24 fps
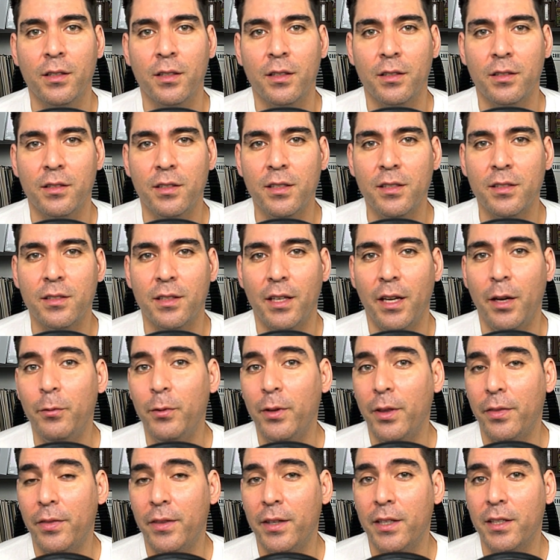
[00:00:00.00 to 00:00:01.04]
Since
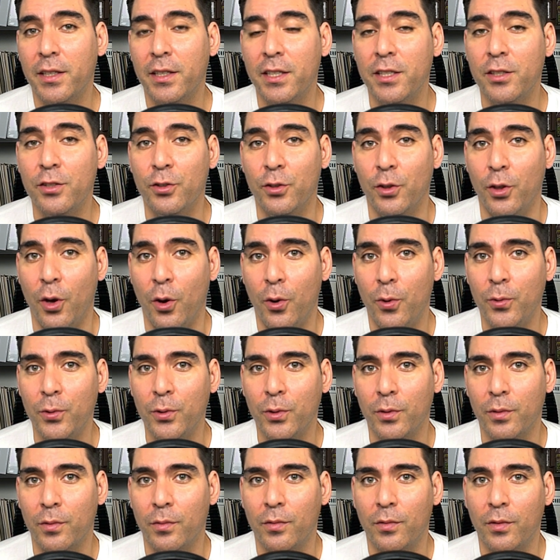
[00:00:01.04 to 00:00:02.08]
everything is
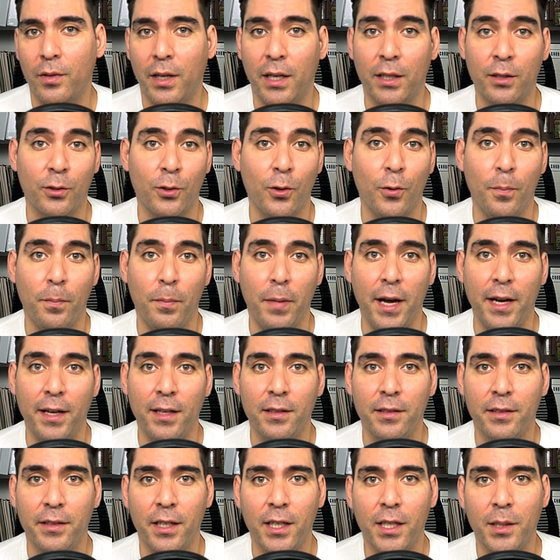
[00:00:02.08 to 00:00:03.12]
known at
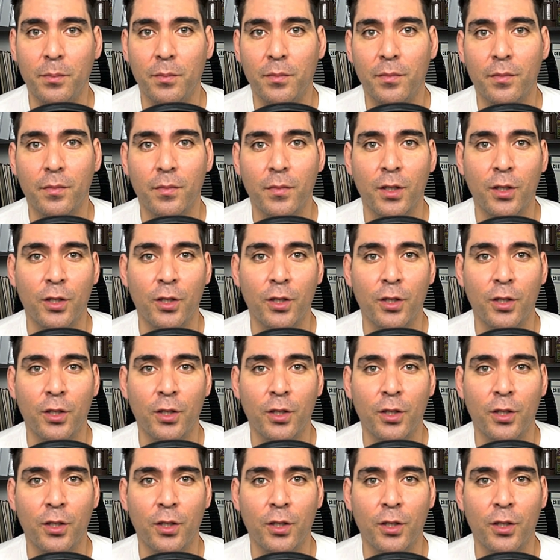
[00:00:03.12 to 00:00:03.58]
compile time,